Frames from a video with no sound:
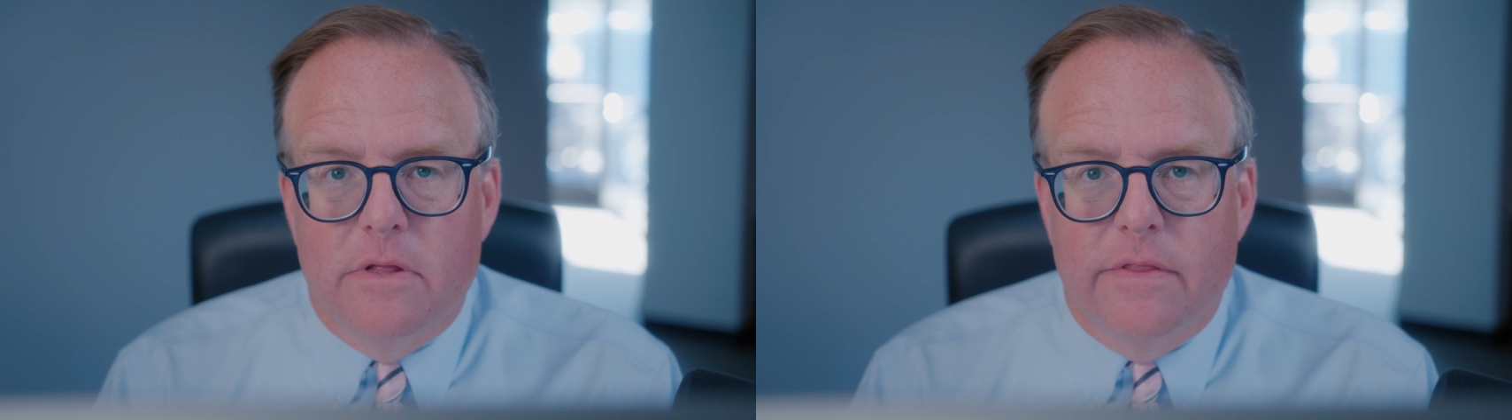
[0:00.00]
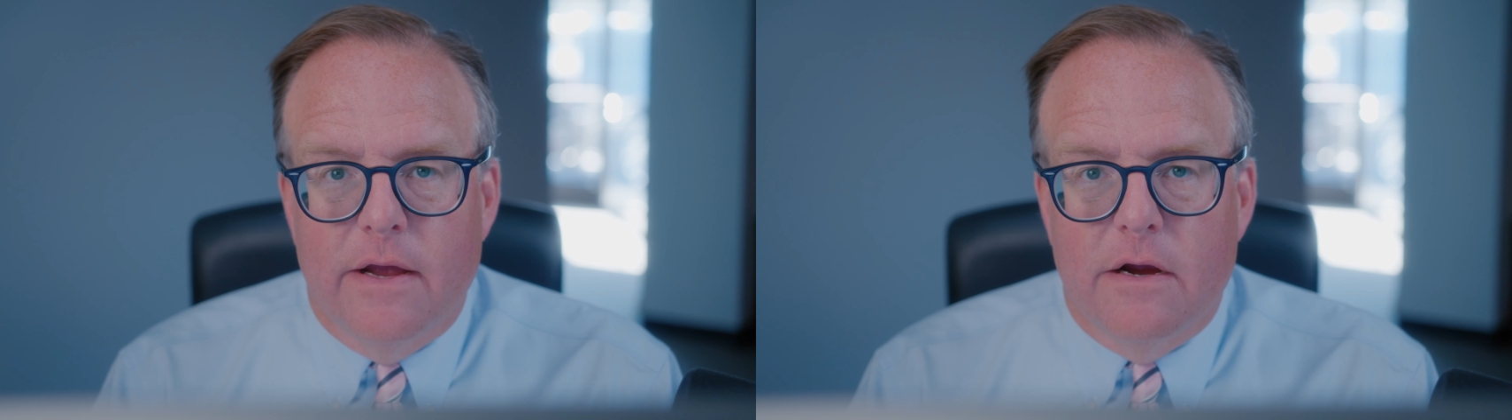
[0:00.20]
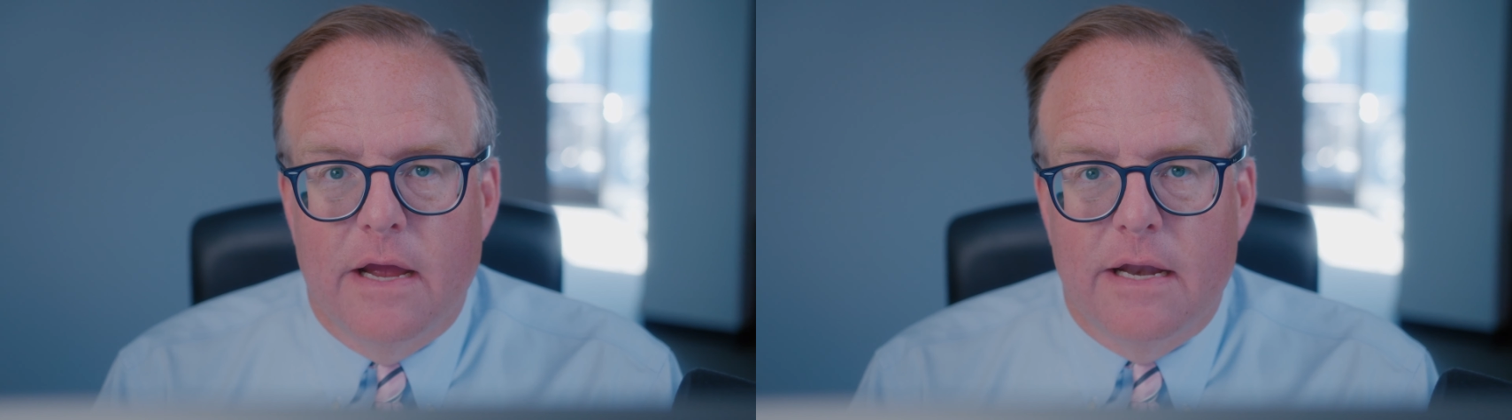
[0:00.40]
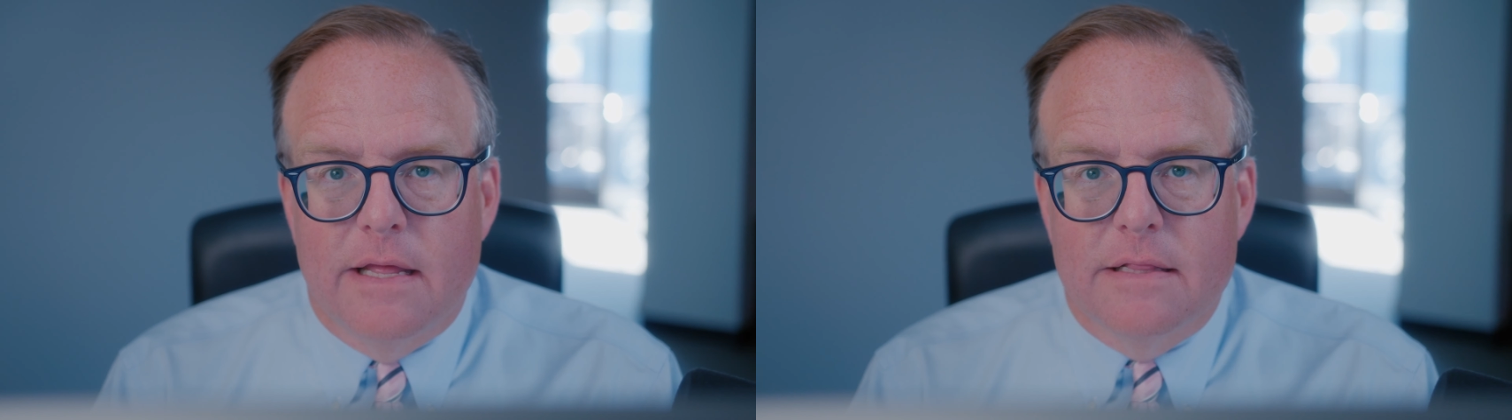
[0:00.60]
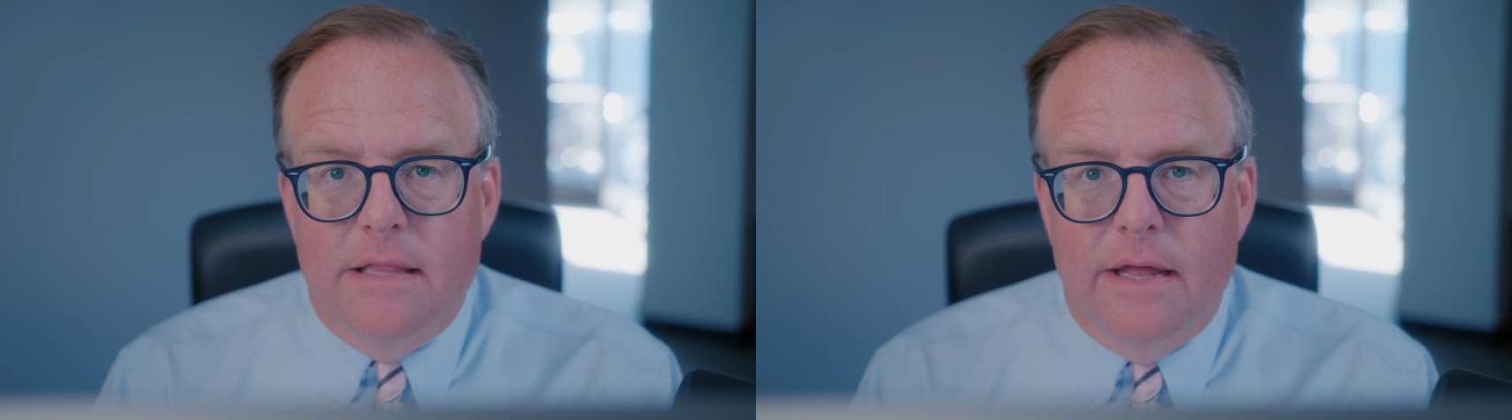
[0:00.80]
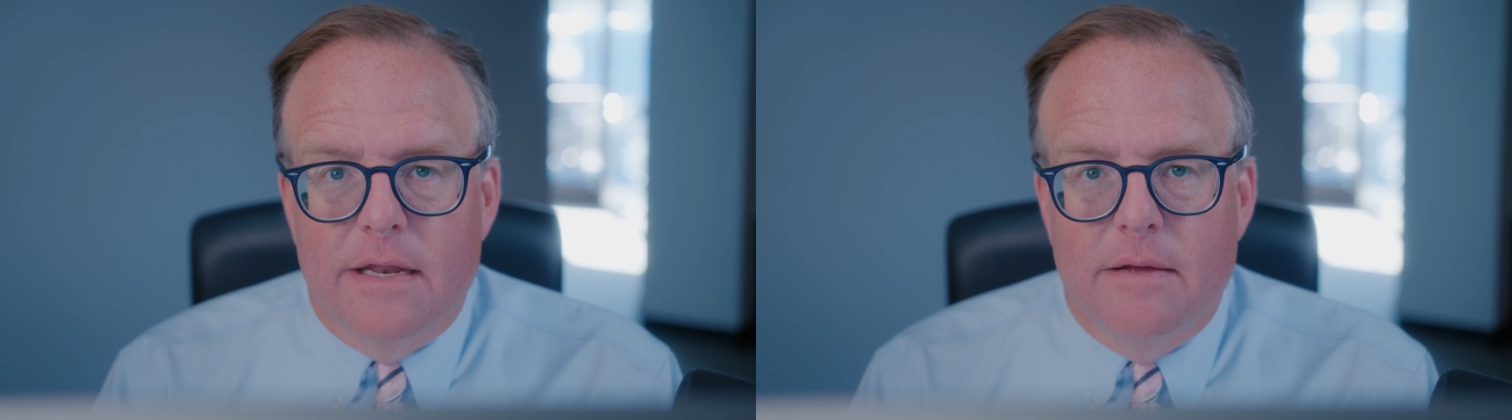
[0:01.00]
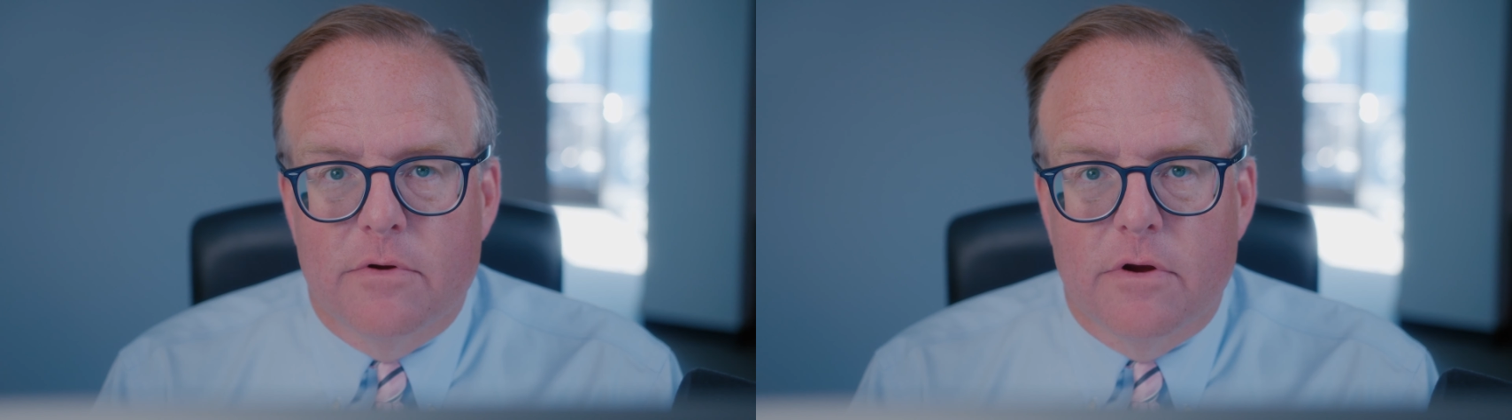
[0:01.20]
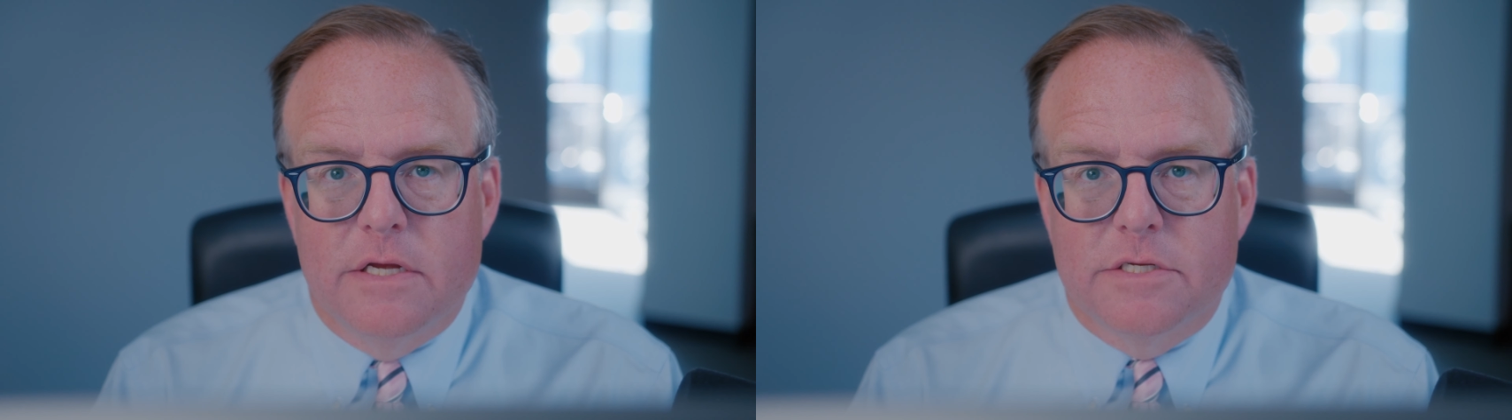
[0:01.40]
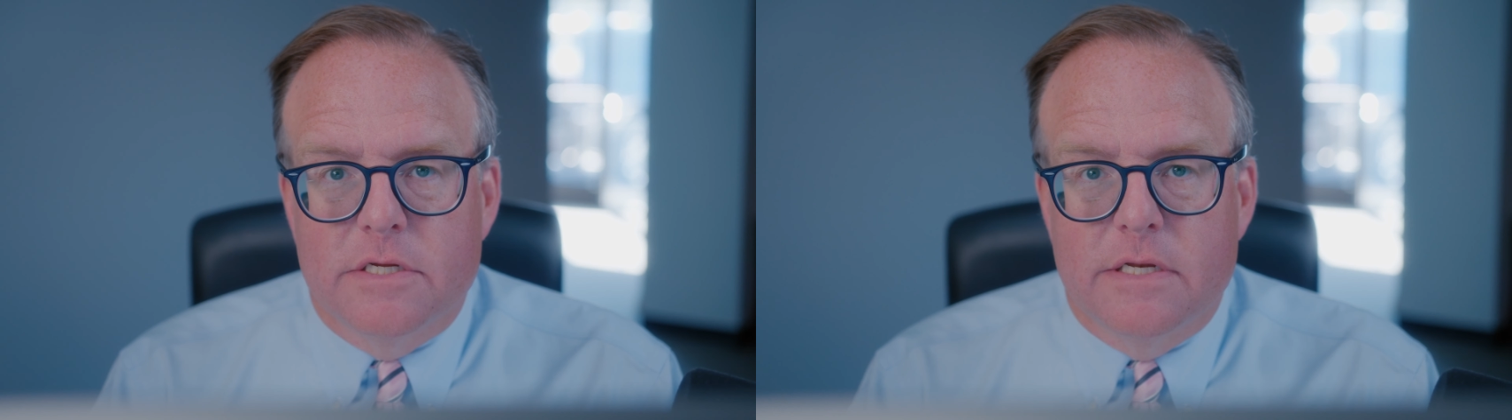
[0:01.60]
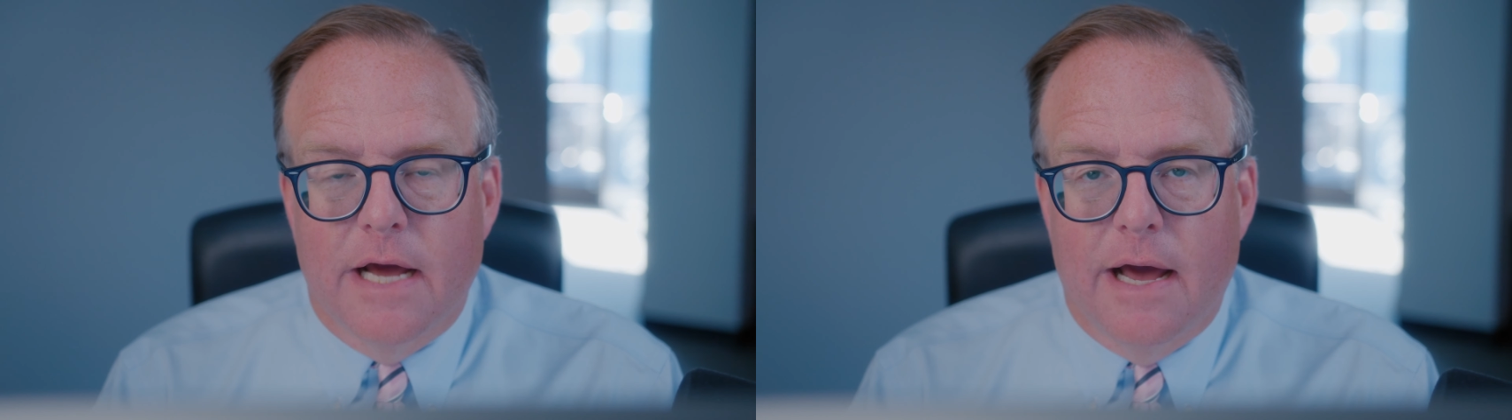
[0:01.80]
in there and he let
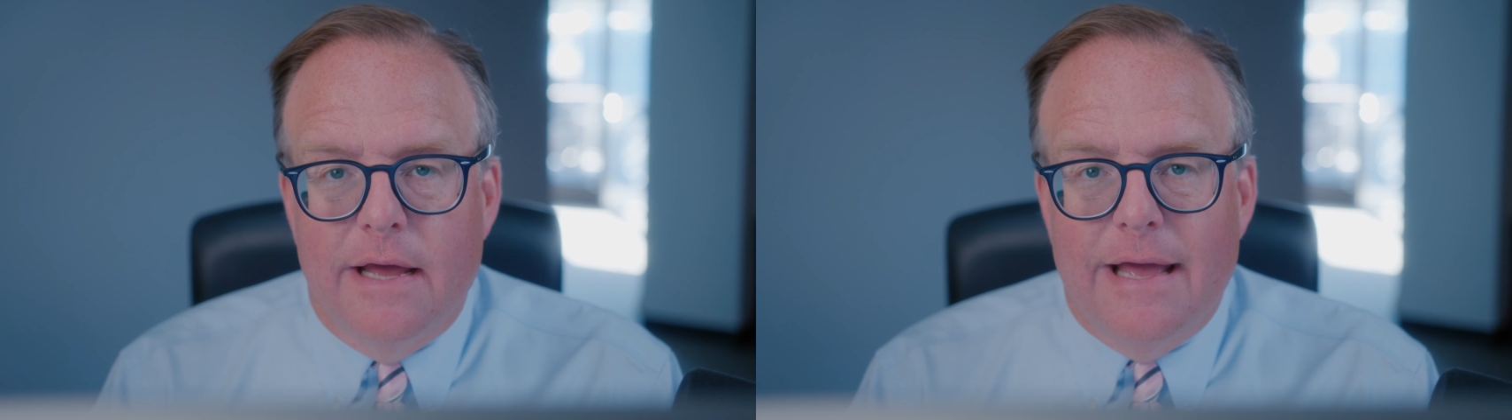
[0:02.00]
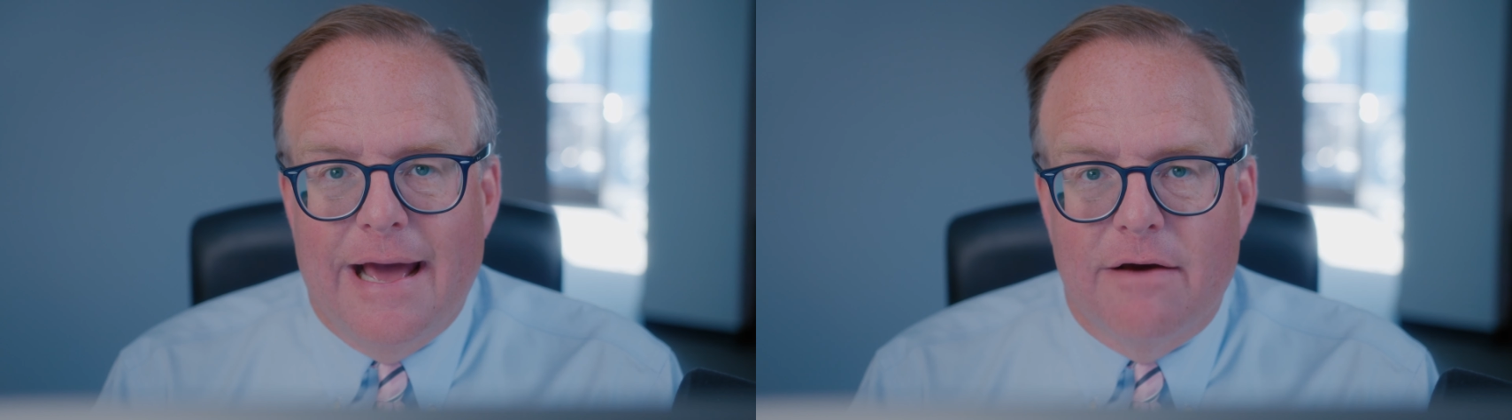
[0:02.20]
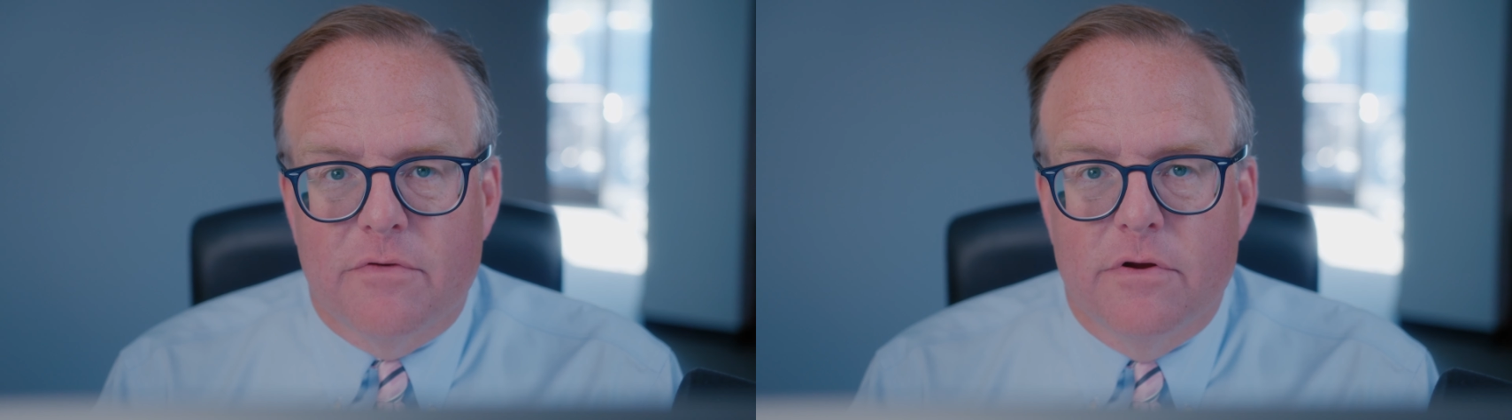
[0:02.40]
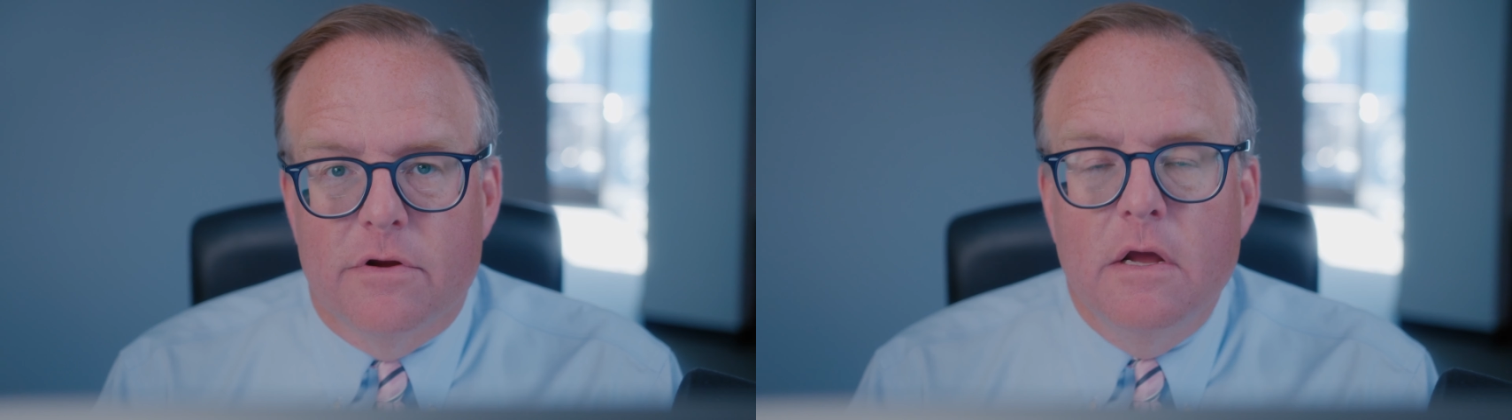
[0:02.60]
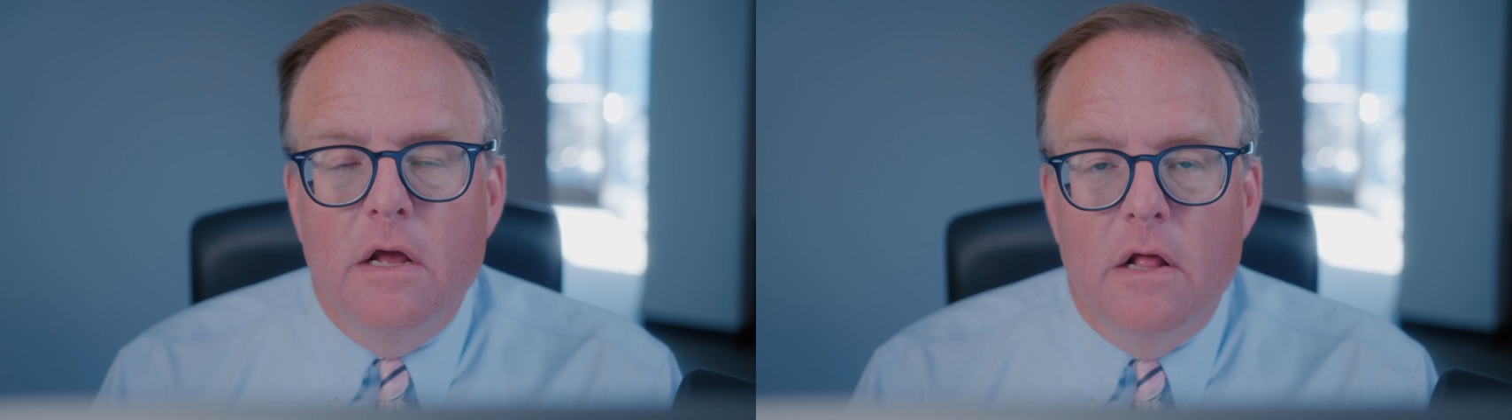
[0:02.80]
immigration die after,